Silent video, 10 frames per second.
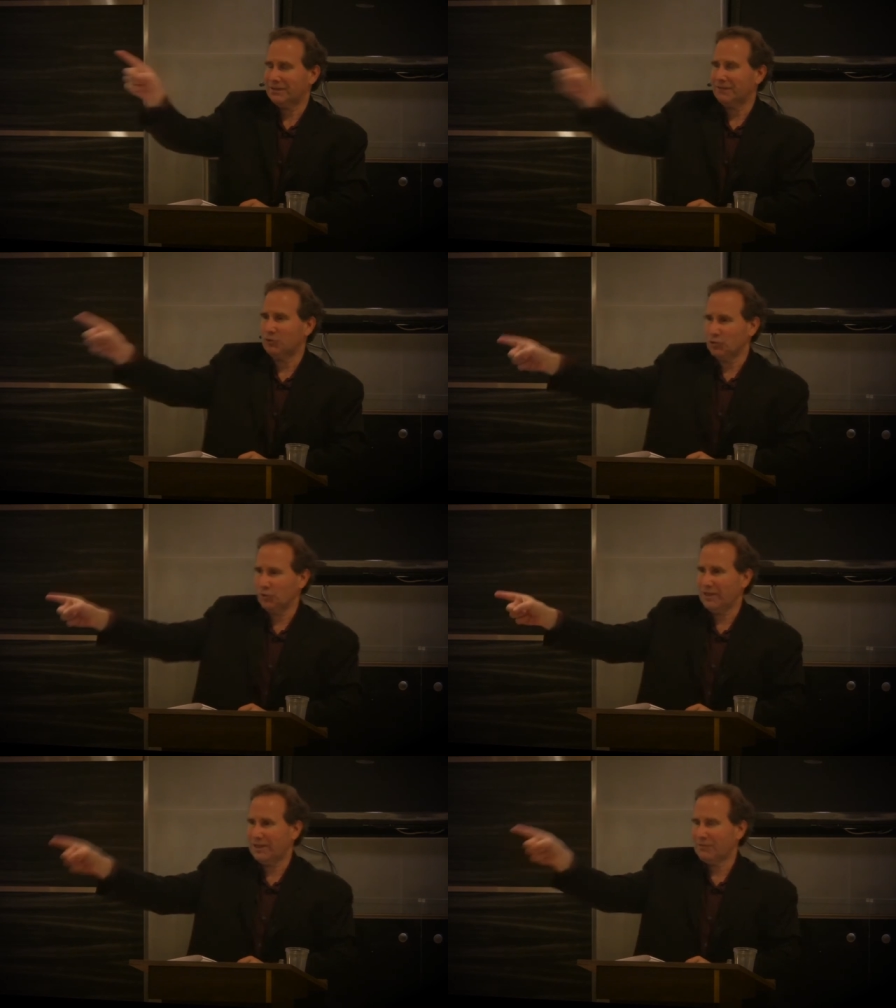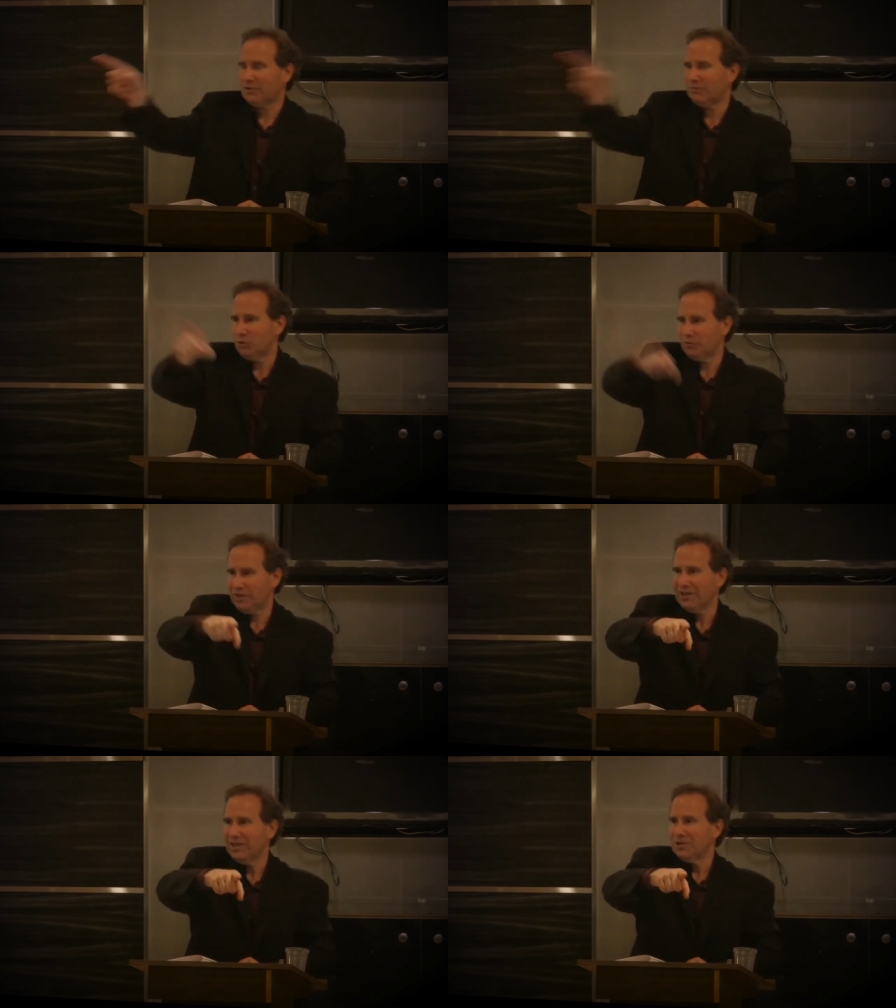if you do anything with the
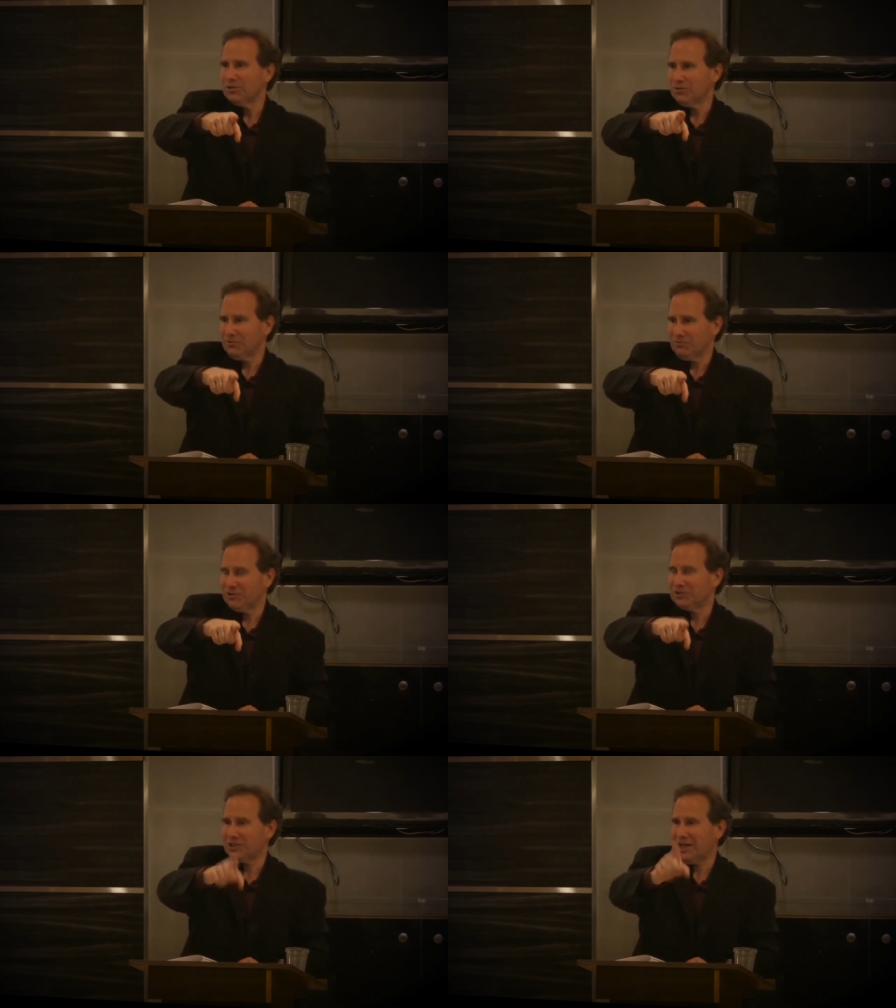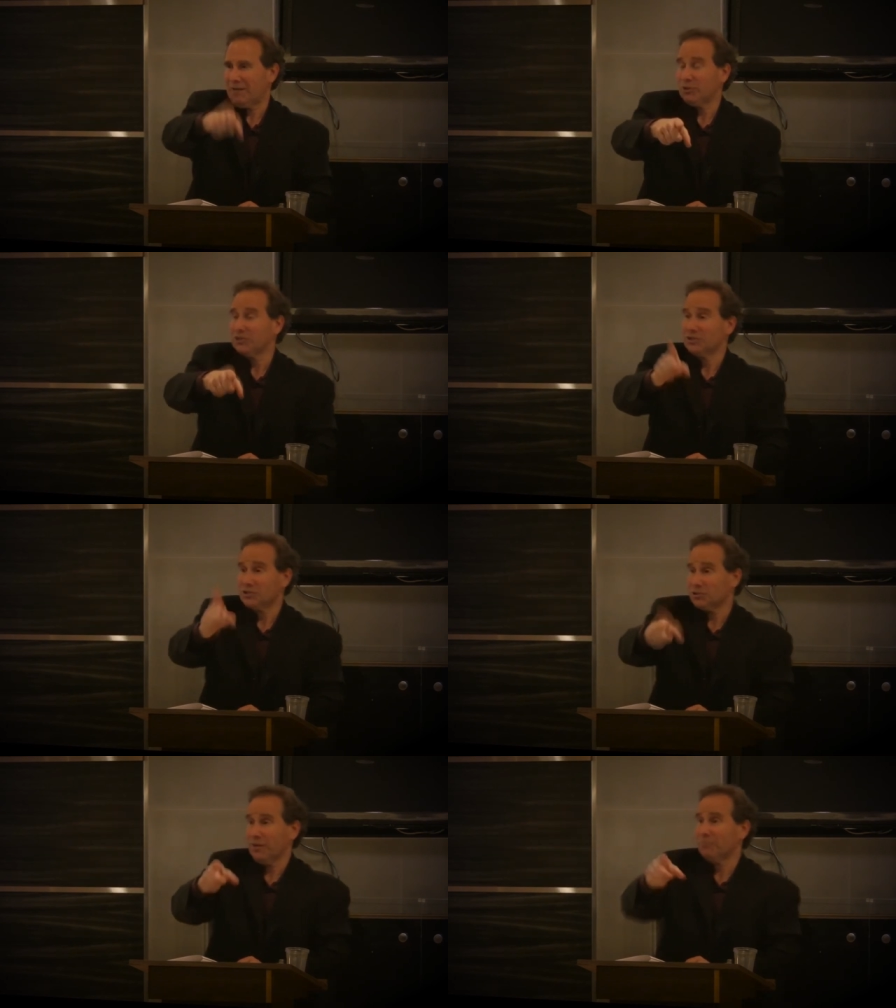movie, you're infringing the copyright to the
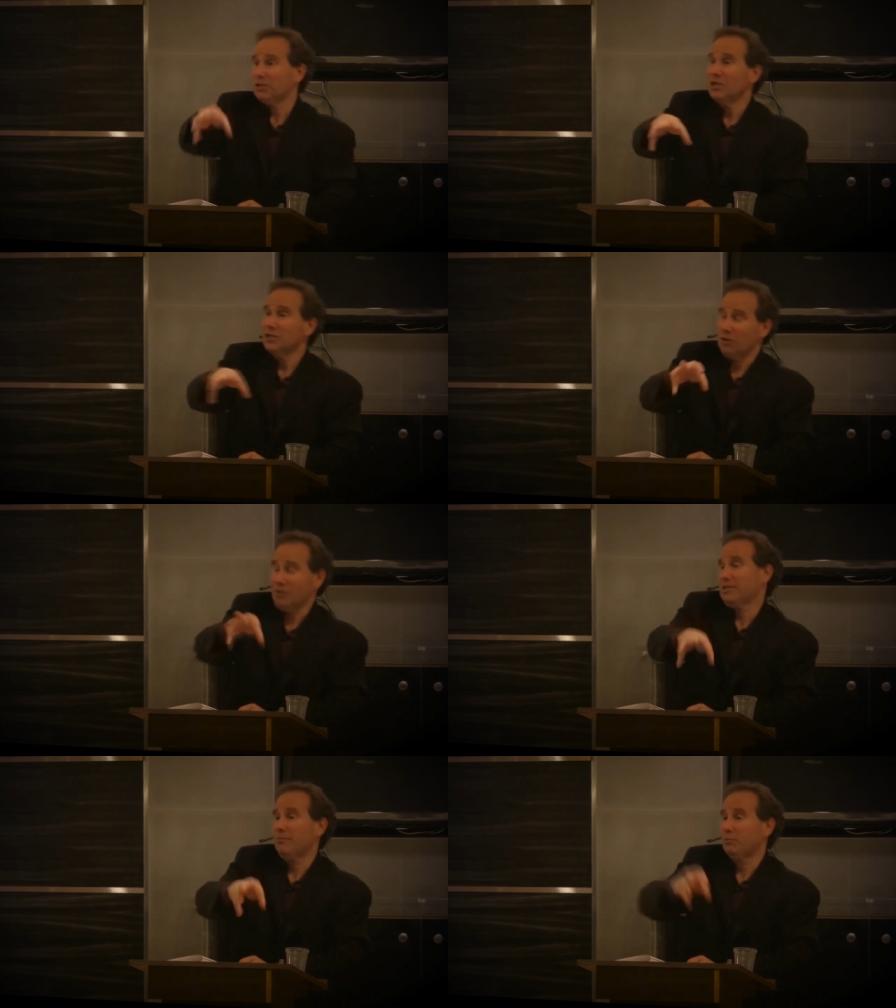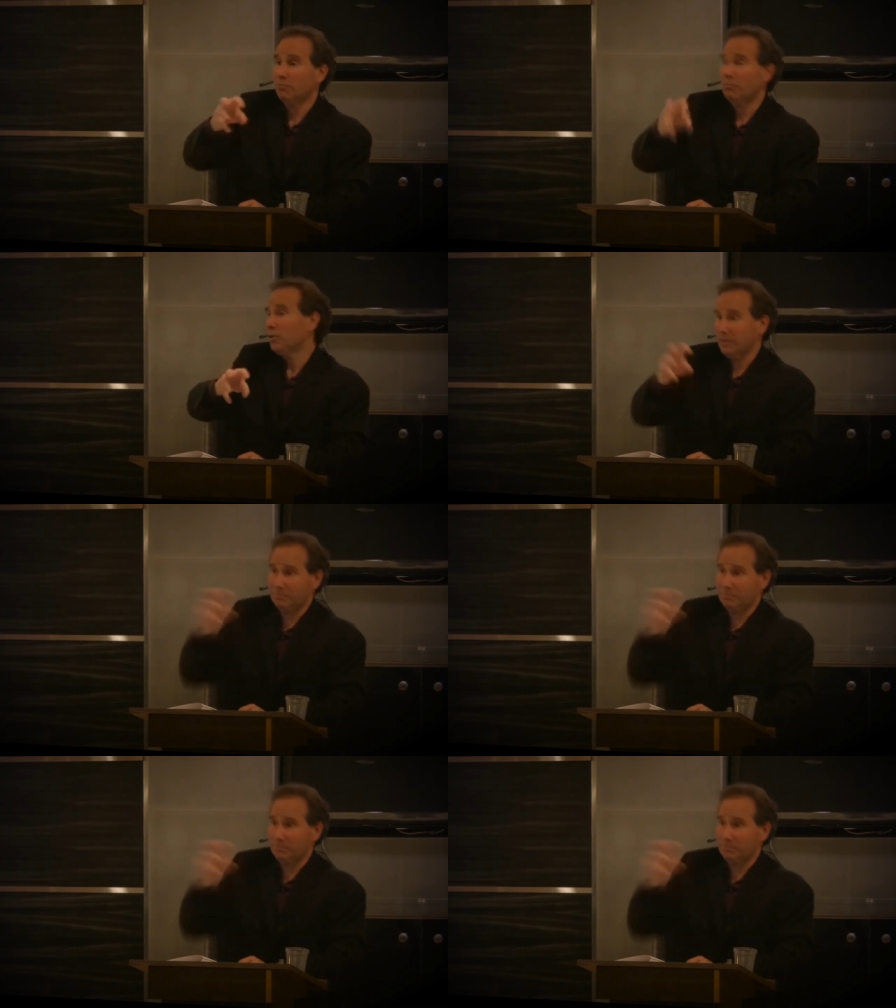script. So I was able to pull